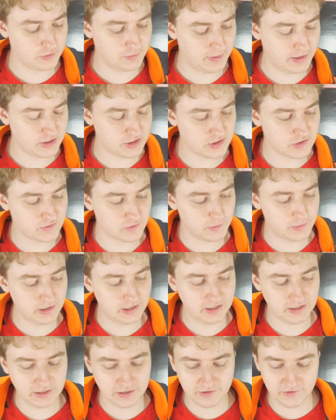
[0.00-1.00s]
pages for
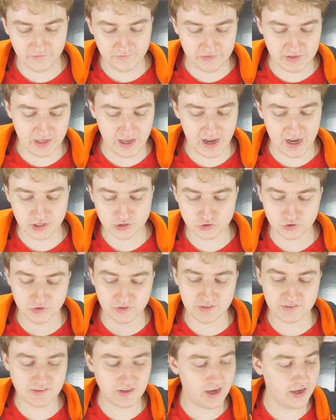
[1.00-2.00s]
meeting the actual
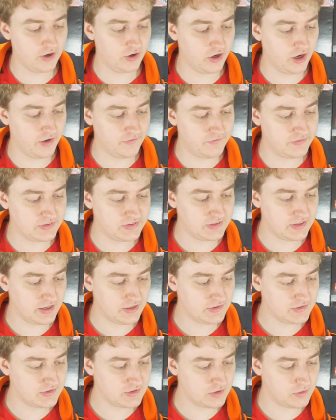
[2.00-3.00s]
designer of the
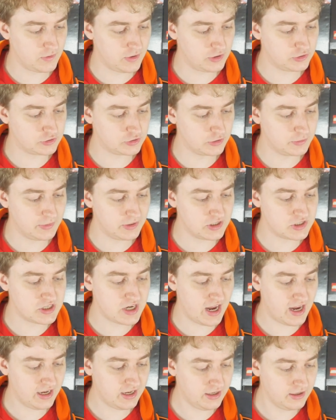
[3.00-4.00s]
set. So Truman
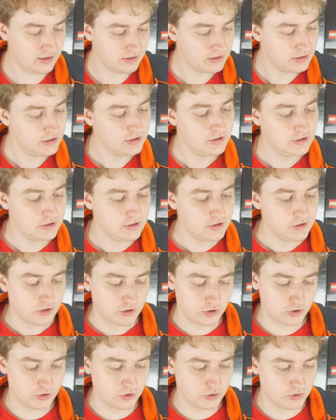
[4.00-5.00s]
Cheng,
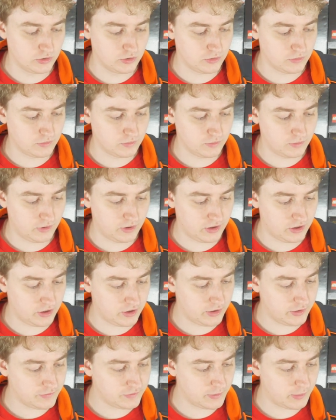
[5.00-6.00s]
who
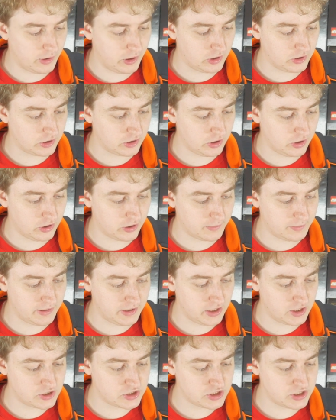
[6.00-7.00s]
from Hong Kong,
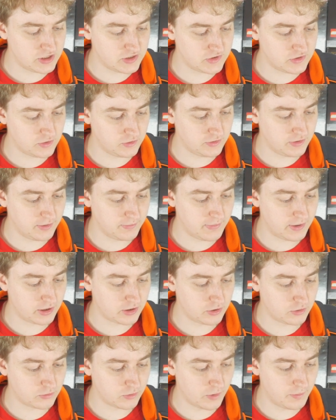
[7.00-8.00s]
PhD student in
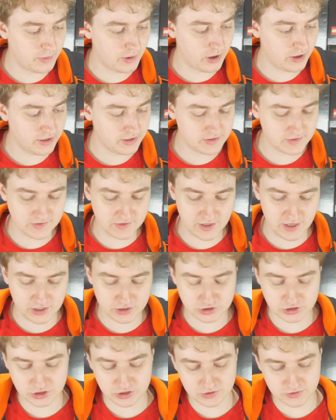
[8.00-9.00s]
medical robotics,
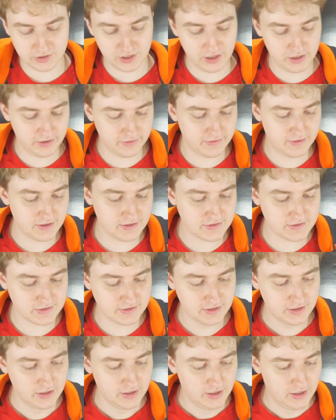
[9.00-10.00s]
actually created this.
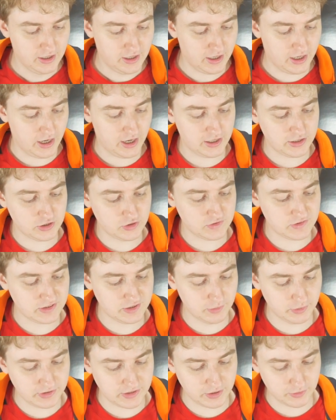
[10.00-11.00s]
You see
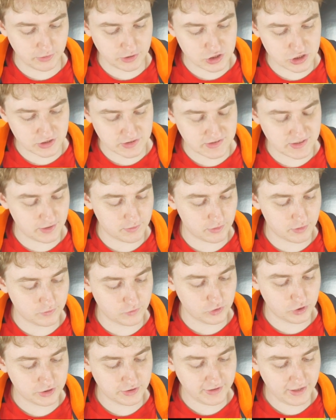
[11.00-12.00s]
what the original set would have
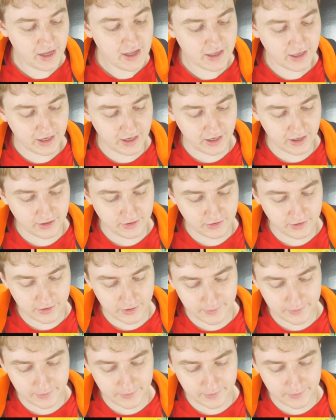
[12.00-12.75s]
looked like, and